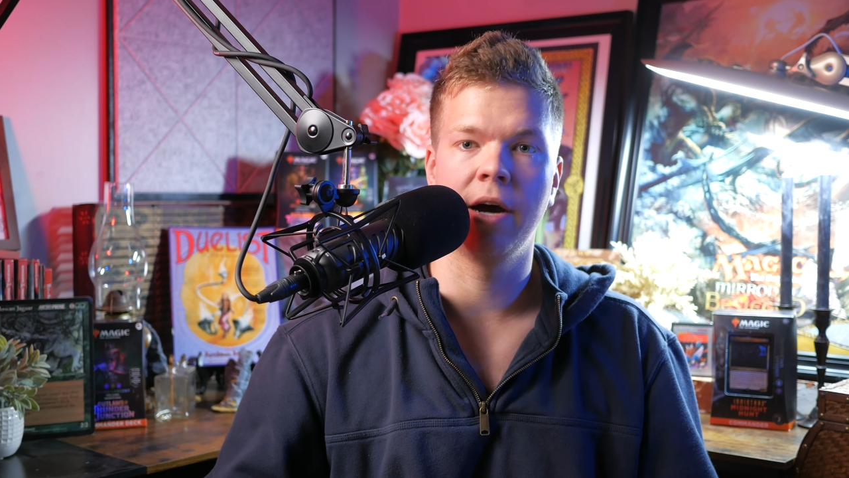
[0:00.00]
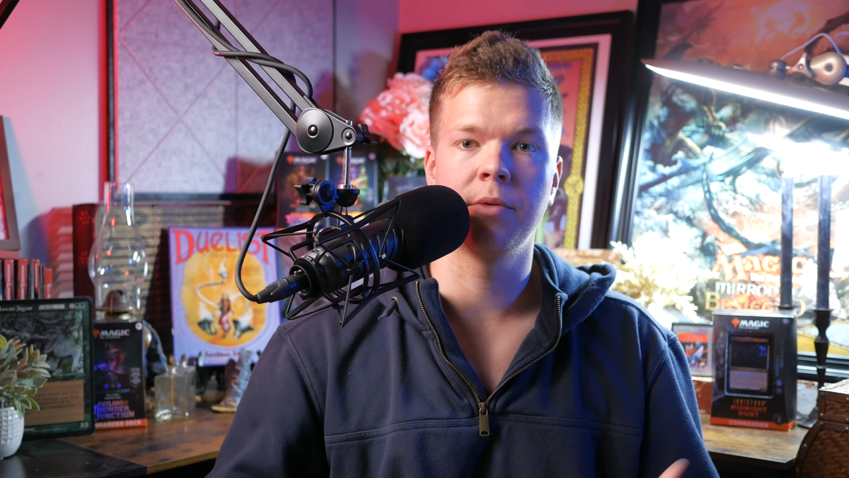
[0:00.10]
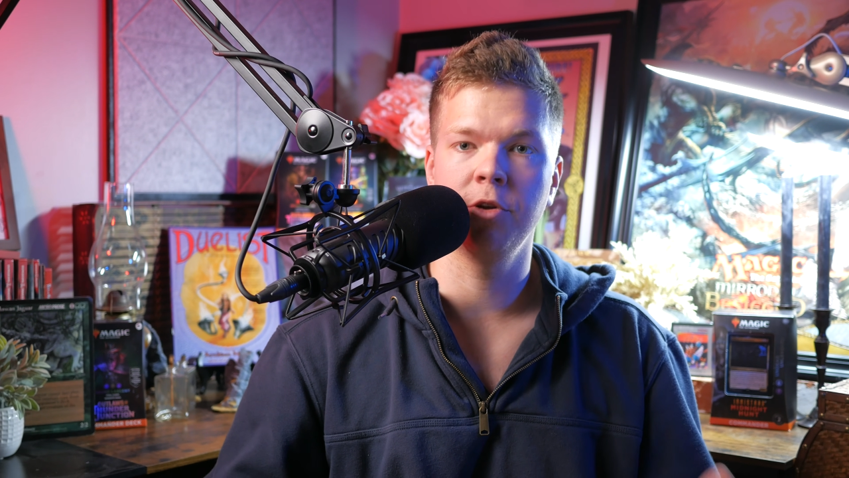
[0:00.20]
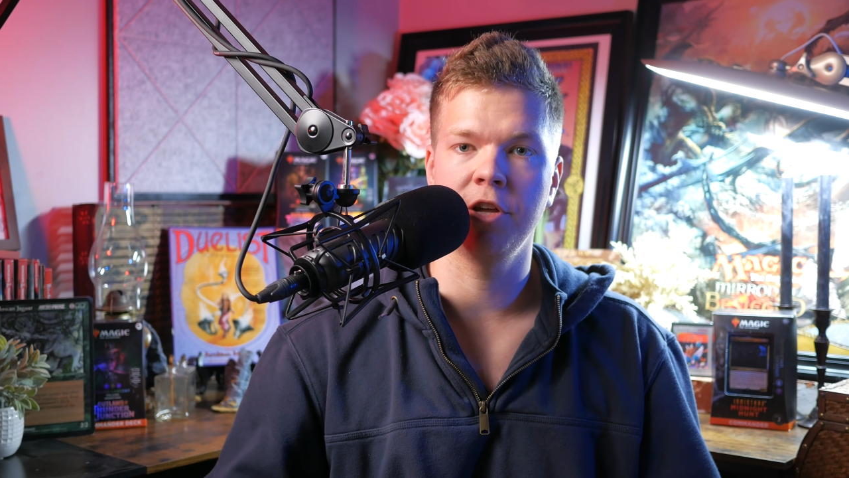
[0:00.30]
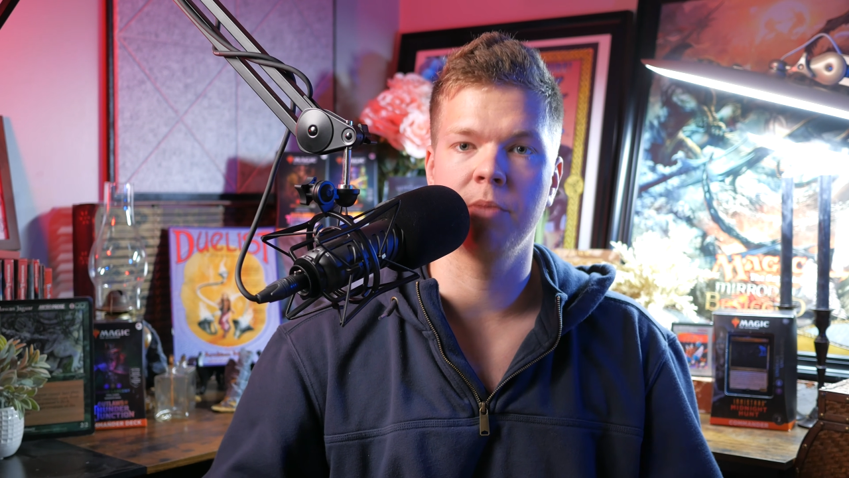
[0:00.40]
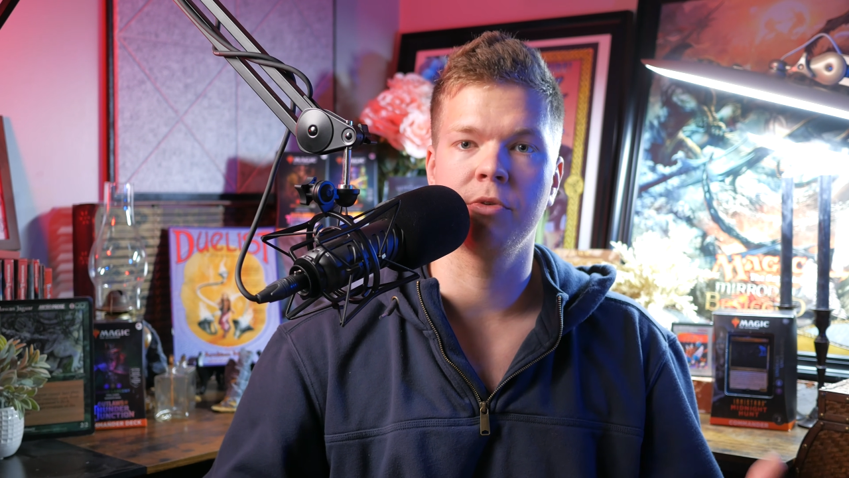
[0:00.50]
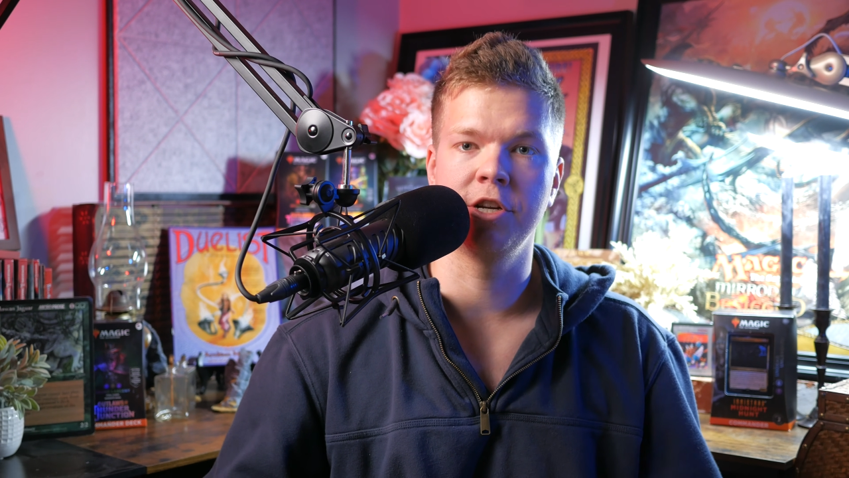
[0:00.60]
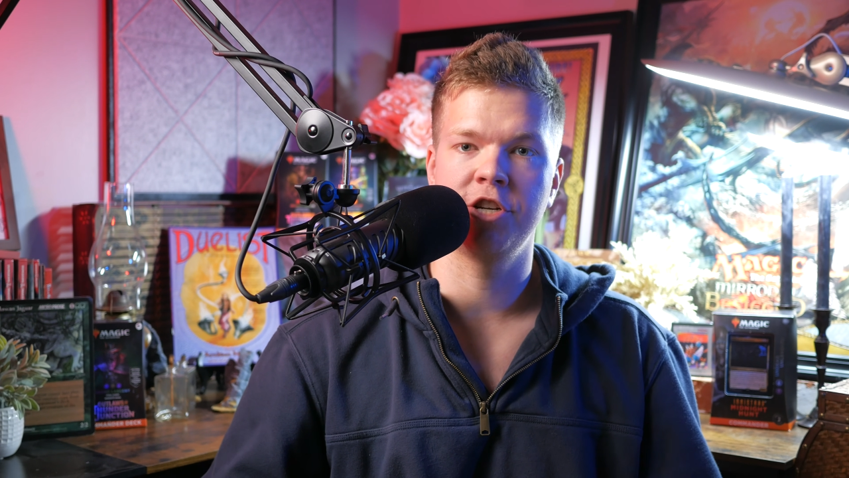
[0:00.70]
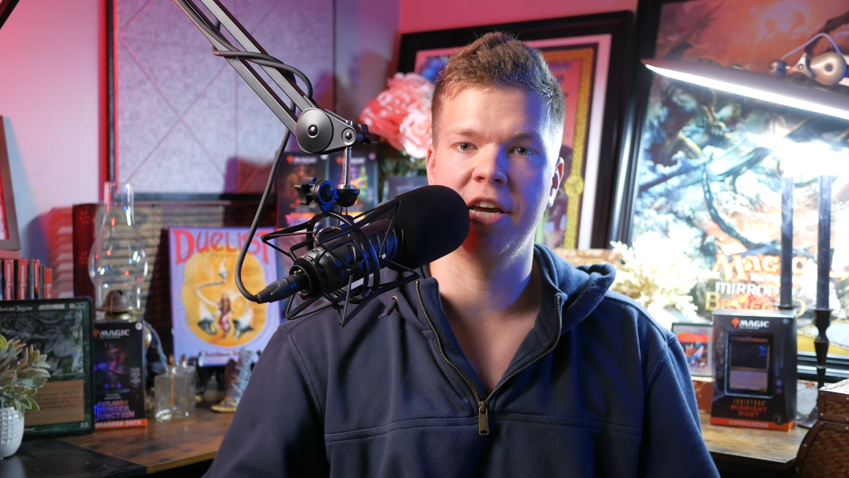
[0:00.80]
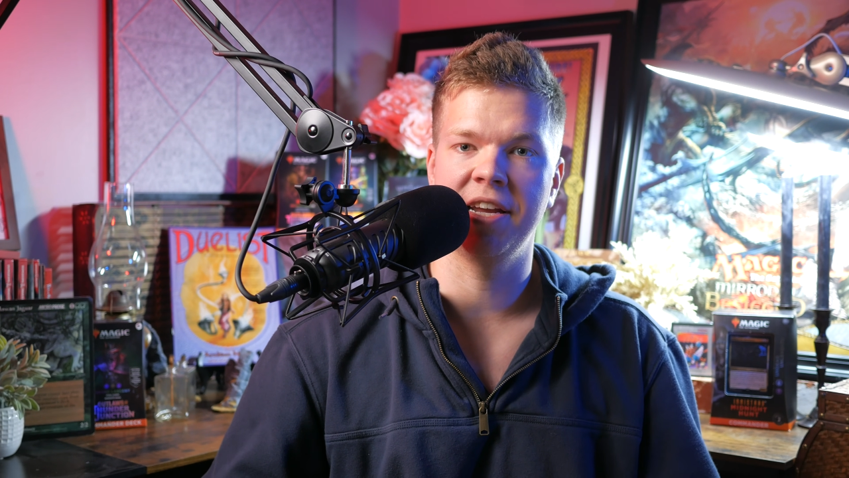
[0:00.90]
I'd really
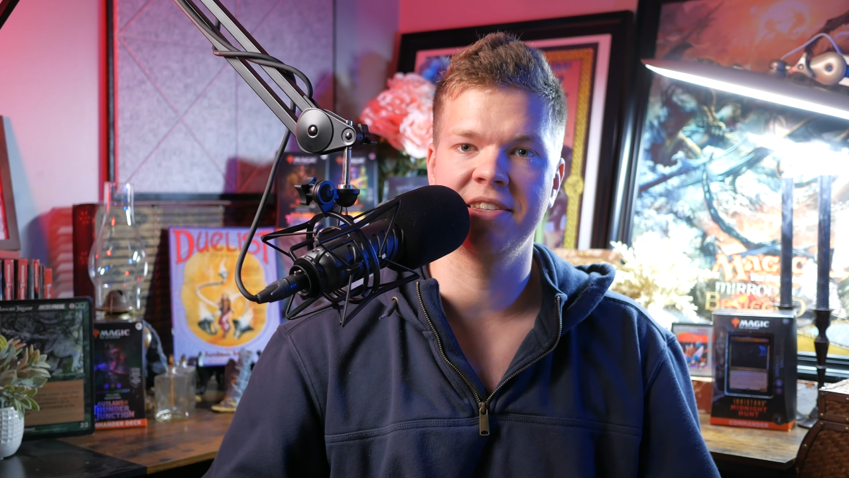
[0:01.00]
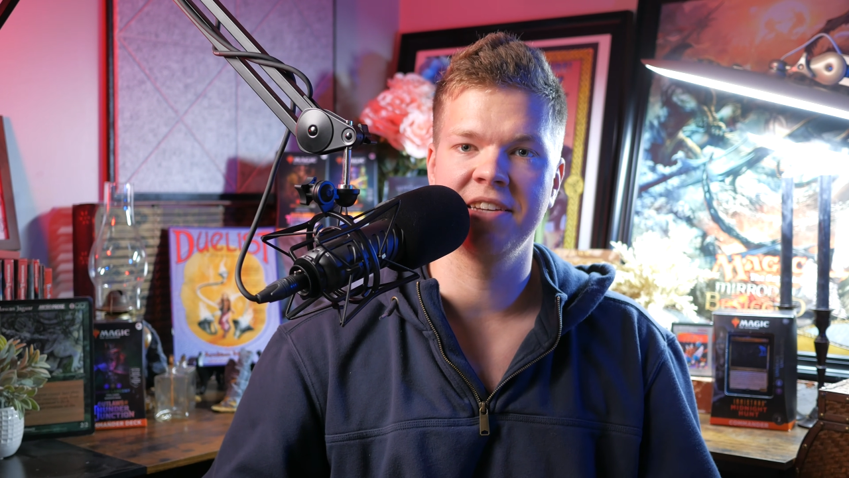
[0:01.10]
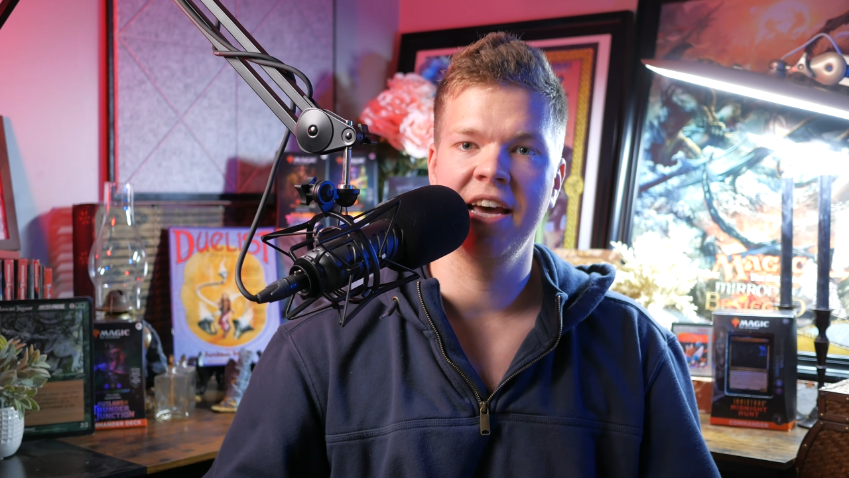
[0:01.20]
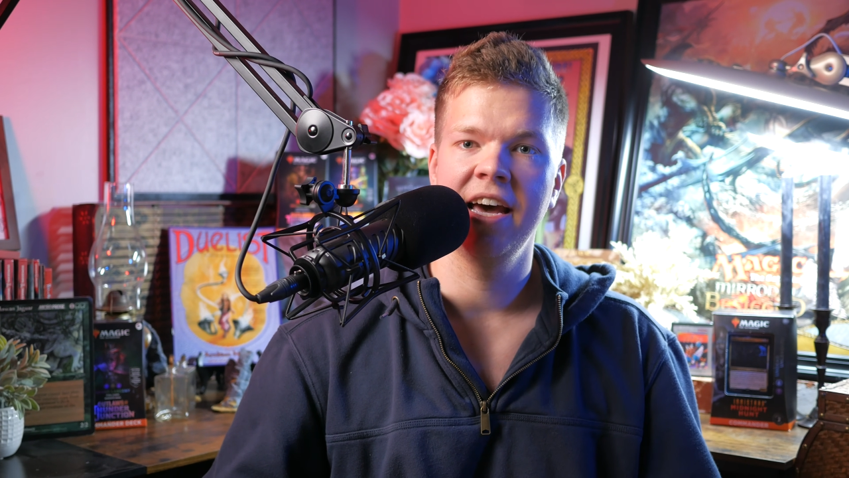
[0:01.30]
appreciate it.